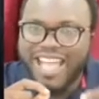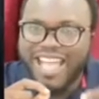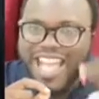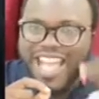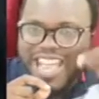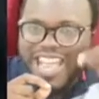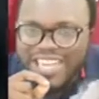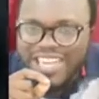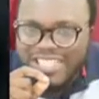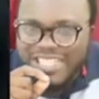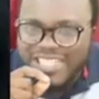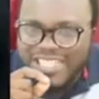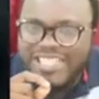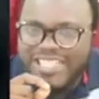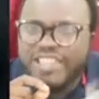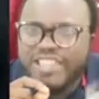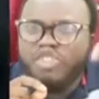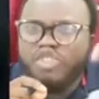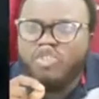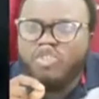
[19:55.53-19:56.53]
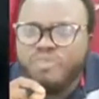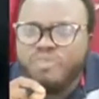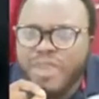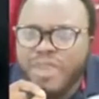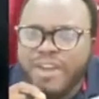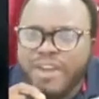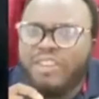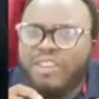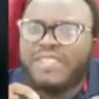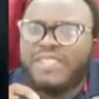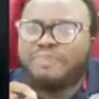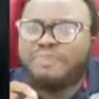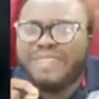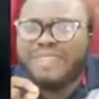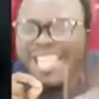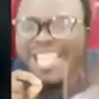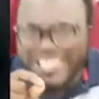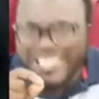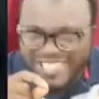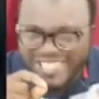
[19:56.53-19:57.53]
and the numerous
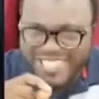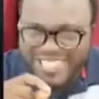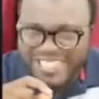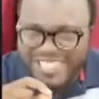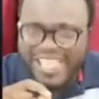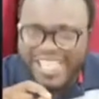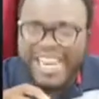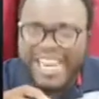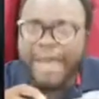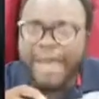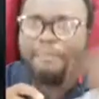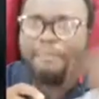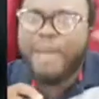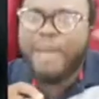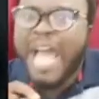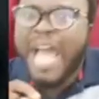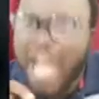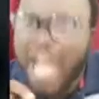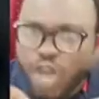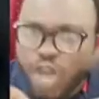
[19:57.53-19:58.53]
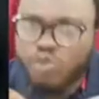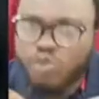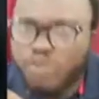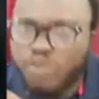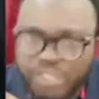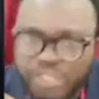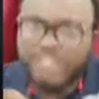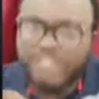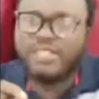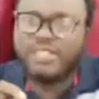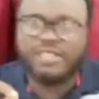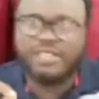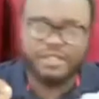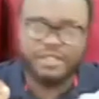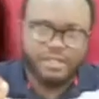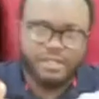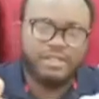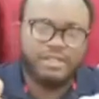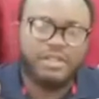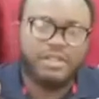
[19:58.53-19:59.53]
blessings that
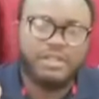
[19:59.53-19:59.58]
abounds